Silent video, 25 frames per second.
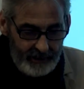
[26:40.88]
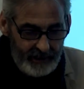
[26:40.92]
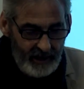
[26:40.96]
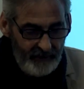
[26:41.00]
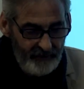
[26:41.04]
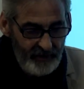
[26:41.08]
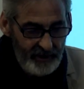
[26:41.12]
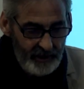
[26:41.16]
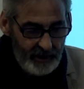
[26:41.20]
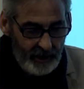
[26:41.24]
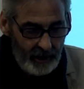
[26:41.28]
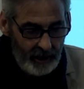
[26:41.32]

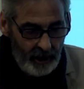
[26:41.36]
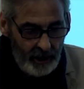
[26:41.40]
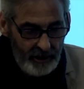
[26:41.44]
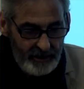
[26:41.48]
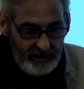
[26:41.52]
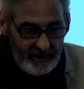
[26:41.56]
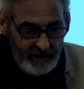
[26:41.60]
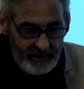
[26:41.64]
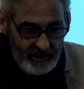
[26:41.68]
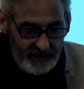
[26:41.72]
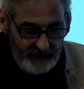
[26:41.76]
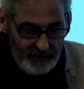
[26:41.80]
given the
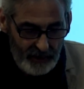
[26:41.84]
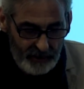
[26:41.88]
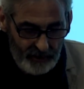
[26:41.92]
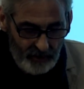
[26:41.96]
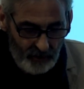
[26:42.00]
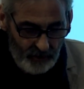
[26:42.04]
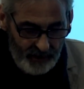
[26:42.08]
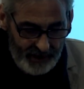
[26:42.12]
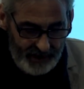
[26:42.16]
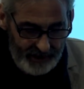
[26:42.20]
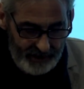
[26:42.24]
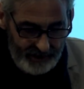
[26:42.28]
closeness of the
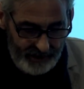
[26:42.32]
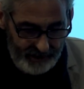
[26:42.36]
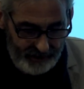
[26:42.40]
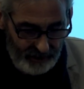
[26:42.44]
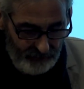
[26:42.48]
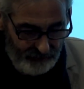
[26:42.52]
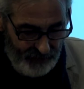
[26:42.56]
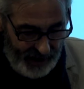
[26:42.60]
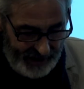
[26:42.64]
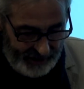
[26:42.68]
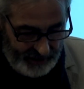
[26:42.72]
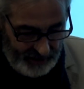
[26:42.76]
three and the
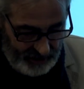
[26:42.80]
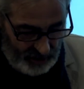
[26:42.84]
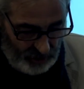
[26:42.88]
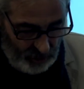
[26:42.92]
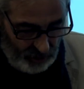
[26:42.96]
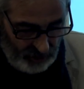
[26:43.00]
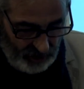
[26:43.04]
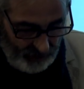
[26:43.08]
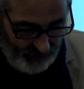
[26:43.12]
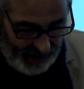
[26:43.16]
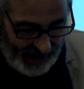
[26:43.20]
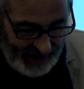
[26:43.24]
fact that
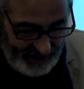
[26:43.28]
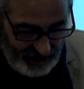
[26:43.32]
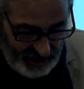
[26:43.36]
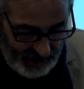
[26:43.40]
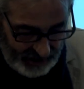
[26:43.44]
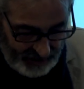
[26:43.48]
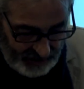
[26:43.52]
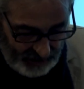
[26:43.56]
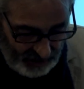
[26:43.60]
two of them had just